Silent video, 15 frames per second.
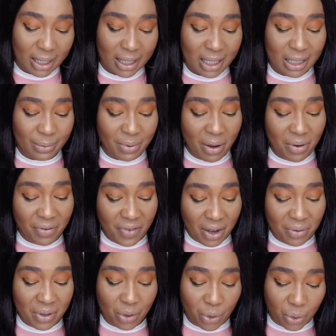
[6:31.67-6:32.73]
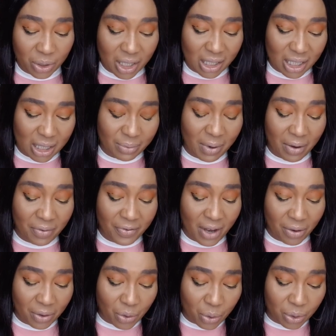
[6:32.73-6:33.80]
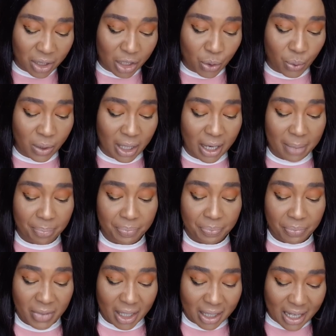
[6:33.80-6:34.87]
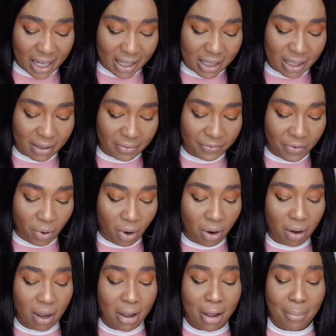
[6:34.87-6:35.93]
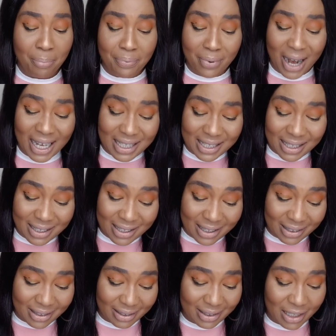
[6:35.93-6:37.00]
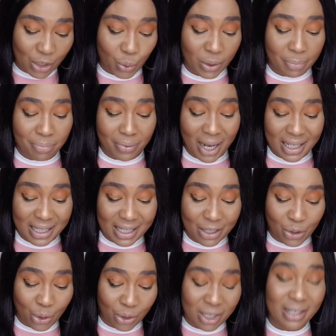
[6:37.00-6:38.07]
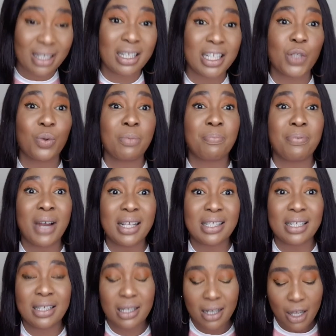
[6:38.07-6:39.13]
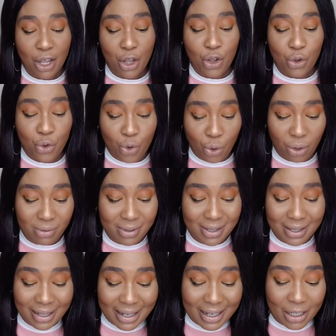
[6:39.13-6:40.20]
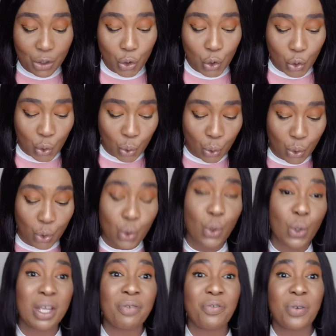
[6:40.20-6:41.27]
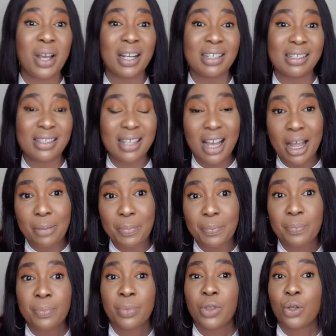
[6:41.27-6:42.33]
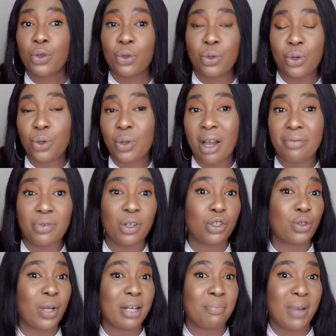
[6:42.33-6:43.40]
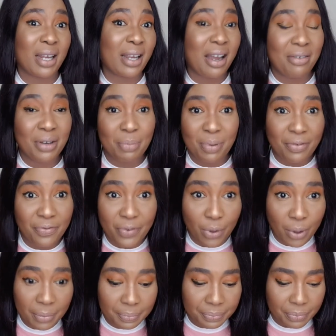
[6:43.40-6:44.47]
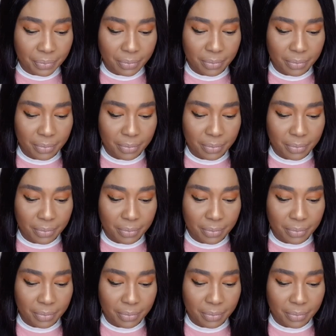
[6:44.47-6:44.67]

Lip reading: It's very, very good. This is very, very good. This will, yes, for brightening. This will brighten your skin. This will brighten your skin soon. So if you are the type, you know you have not tried Makari before